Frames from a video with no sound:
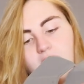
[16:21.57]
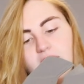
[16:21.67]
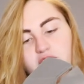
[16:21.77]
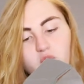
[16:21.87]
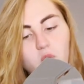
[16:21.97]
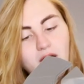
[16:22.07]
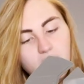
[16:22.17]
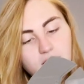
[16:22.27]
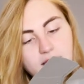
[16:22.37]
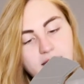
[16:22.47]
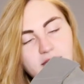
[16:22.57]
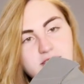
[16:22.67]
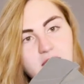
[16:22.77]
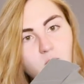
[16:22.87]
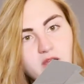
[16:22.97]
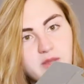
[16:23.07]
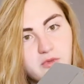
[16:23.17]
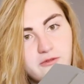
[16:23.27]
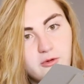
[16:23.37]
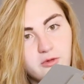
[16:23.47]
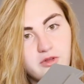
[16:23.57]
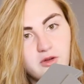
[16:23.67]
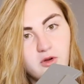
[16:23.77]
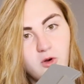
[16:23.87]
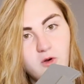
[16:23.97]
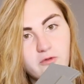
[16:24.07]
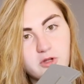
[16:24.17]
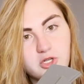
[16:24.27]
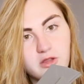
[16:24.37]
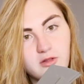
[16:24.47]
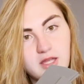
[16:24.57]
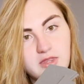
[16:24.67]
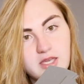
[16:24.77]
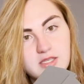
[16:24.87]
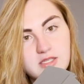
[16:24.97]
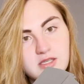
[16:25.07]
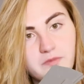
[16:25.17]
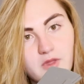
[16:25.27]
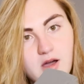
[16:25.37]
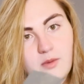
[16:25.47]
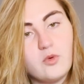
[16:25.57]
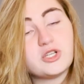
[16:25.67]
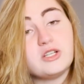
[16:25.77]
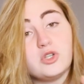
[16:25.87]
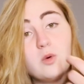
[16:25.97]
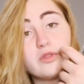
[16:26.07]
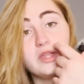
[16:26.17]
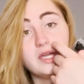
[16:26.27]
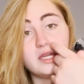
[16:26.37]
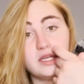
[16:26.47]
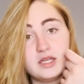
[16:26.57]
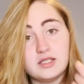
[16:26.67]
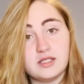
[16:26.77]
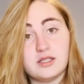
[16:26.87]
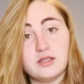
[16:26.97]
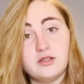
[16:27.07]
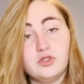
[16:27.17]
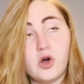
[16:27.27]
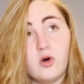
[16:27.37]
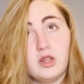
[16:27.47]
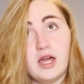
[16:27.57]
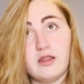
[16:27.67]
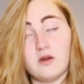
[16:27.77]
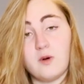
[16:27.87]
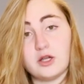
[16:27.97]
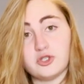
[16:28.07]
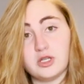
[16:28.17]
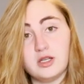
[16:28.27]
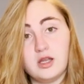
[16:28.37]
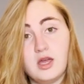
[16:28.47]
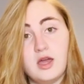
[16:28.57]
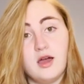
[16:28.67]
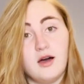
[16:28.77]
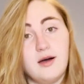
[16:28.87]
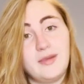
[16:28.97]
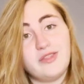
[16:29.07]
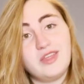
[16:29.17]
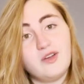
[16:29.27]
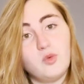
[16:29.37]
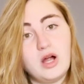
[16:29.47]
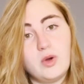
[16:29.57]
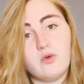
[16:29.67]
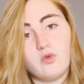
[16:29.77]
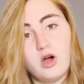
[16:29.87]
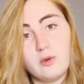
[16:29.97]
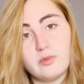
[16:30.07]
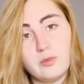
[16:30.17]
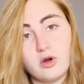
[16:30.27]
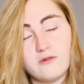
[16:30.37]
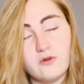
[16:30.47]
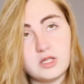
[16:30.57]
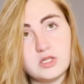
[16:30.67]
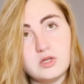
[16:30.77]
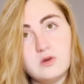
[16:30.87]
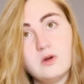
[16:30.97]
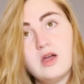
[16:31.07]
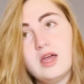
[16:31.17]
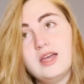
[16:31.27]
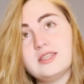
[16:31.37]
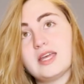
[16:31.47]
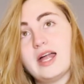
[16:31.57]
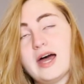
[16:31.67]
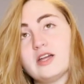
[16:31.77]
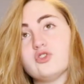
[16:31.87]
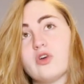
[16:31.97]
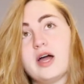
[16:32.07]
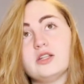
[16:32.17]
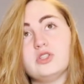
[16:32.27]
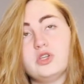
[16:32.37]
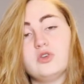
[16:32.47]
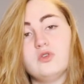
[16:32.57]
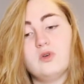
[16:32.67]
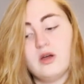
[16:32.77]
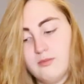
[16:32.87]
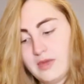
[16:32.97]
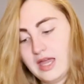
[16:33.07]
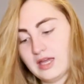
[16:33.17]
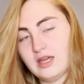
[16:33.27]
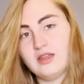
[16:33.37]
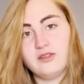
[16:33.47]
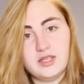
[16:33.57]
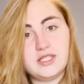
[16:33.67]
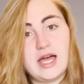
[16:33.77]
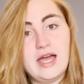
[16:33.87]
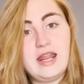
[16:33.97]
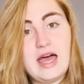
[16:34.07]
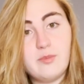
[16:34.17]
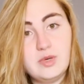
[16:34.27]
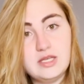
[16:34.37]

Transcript: as well as I want them to fold over each other like this, which I don't think is totally out of the question. I think where I went wrong with my Mark 42 is that I tried to make the side ab